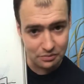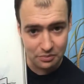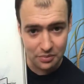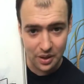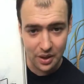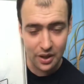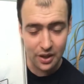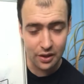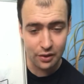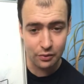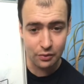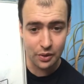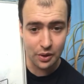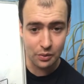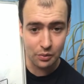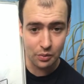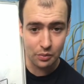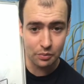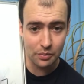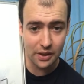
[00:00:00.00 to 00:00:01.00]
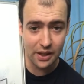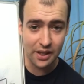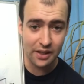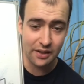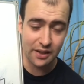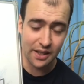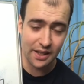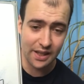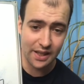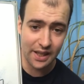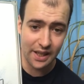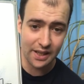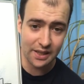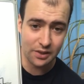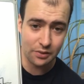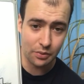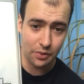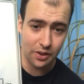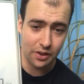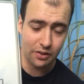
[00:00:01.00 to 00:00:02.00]
but there really wouldn't be anything
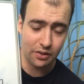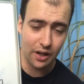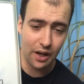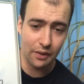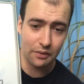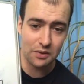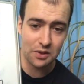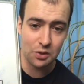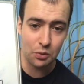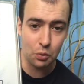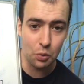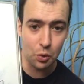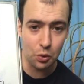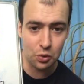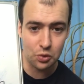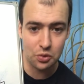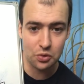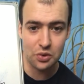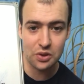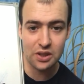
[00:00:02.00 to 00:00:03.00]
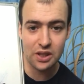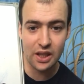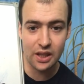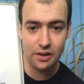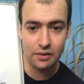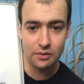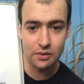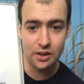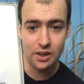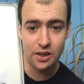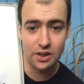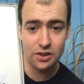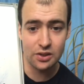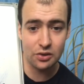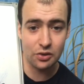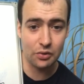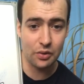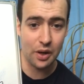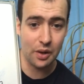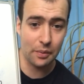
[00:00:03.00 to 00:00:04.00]
gained when you're having to water it down
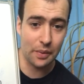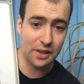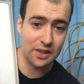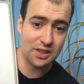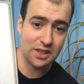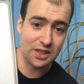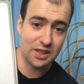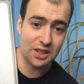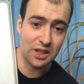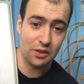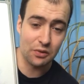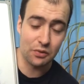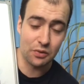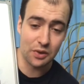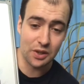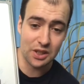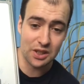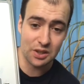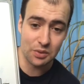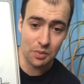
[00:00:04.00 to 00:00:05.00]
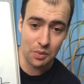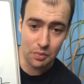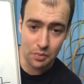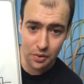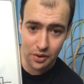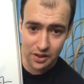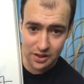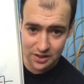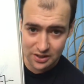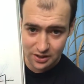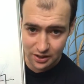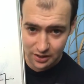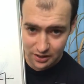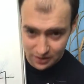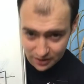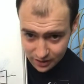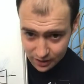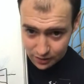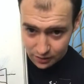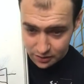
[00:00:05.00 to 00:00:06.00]
to around about 63 to be put inside
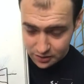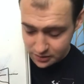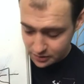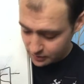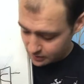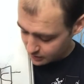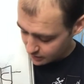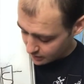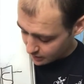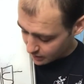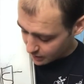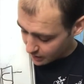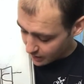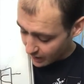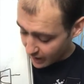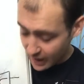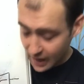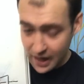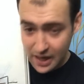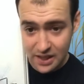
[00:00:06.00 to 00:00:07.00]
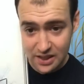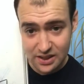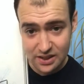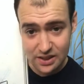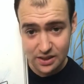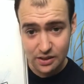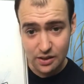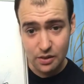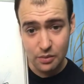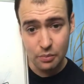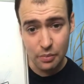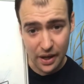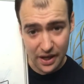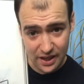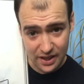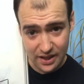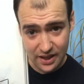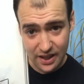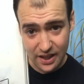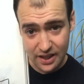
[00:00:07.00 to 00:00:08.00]
a cask. And
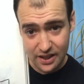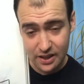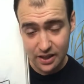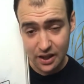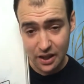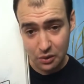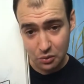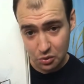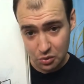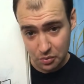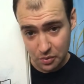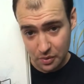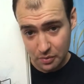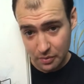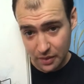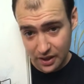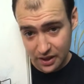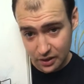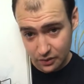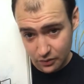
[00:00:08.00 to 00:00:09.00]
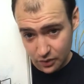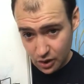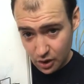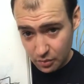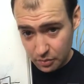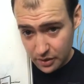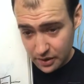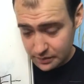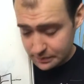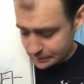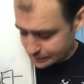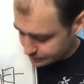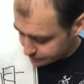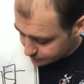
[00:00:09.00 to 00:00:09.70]
back then they would have been made of copper.